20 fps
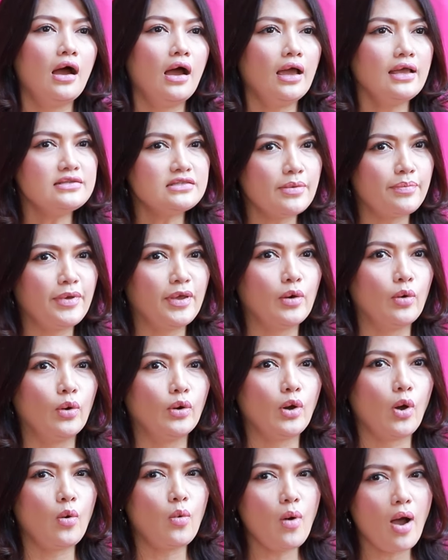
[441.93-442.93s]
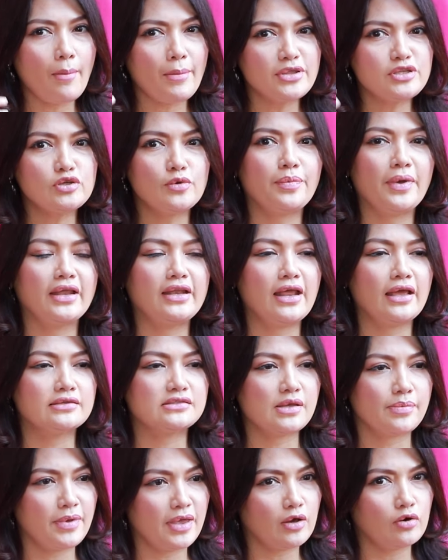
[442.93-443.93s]
I suppose long one to
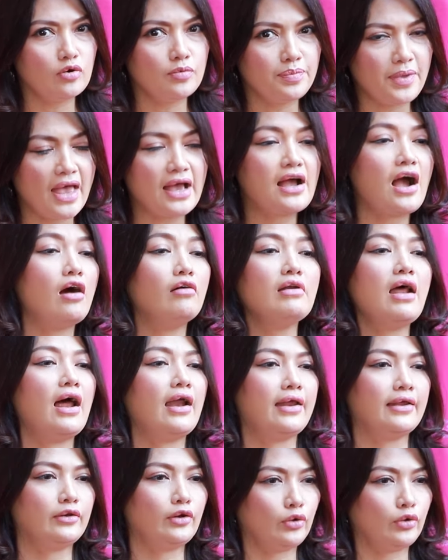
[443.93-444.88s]
Bennett, the people who can't go now,